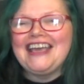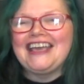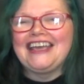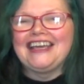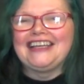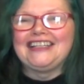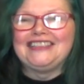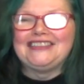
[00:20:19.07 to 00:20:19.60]

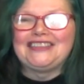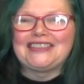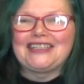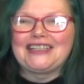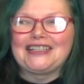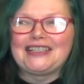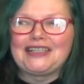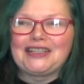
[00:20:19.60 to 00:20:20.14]
and
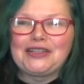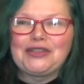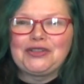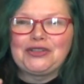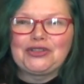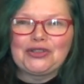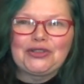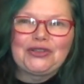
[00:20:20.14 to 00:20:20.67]

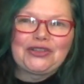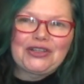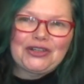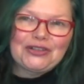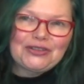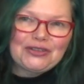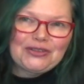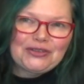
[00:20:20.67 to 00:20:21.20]
show you
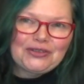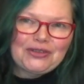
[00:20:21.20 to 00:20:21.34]
their